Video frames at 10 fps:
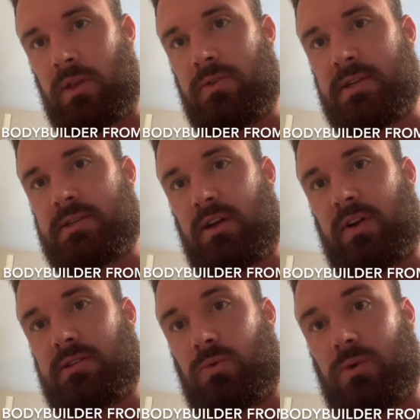this stuff
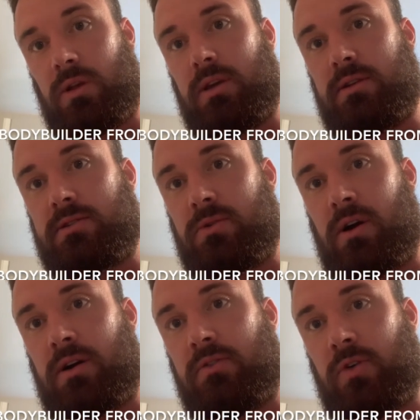has a really
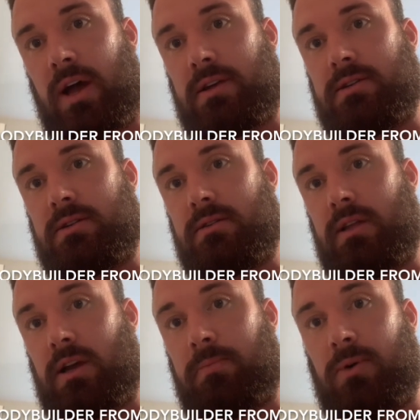strong effect,
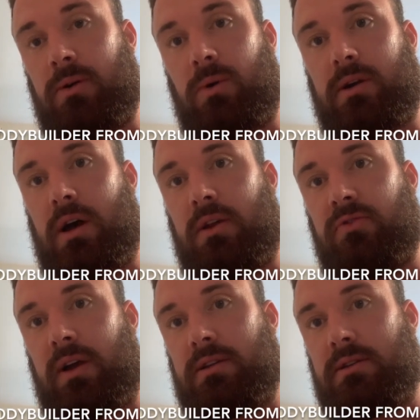like a pre-workout effect.